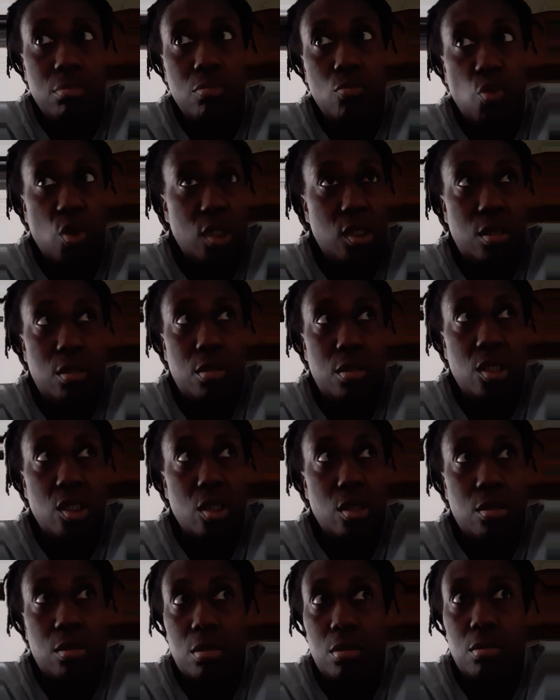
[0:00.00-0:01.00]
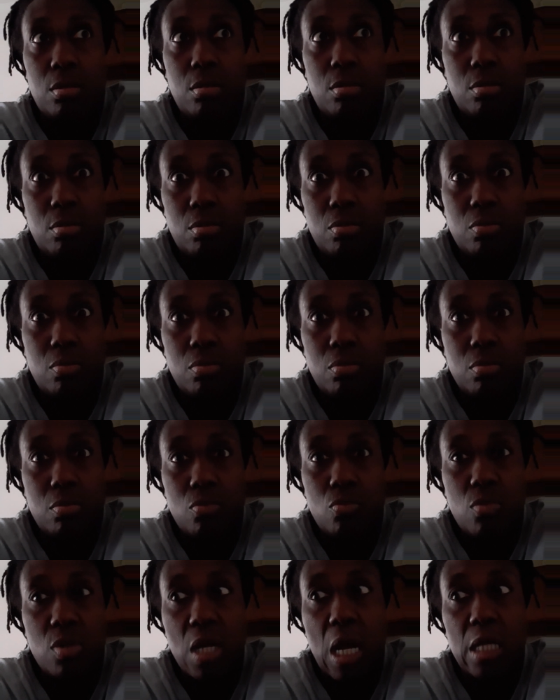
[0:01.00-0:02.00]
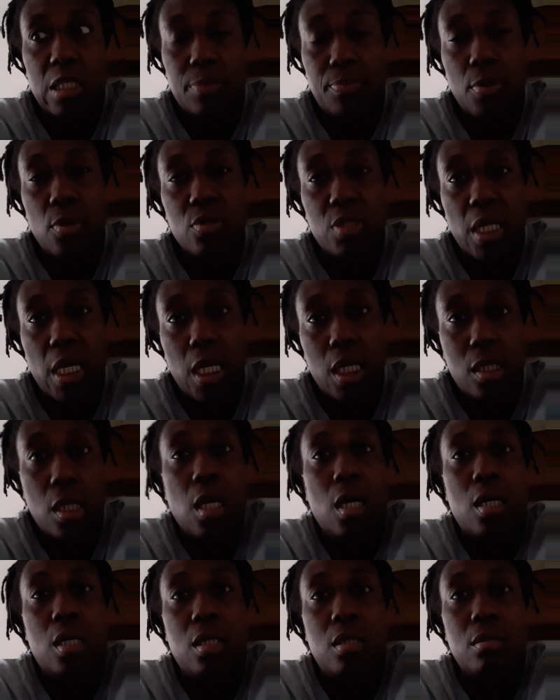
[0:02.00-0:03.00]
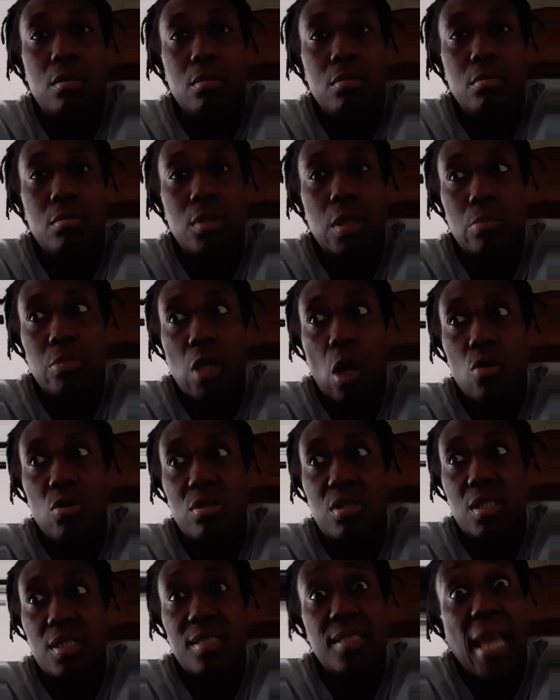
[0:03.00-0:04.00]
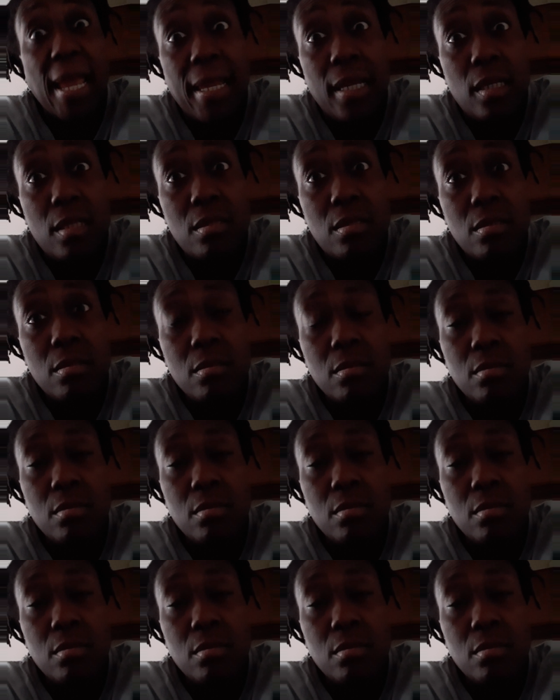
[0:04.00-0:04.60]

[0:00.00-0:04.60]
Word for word: which just what I suppose they had done. I'm talking to the saints.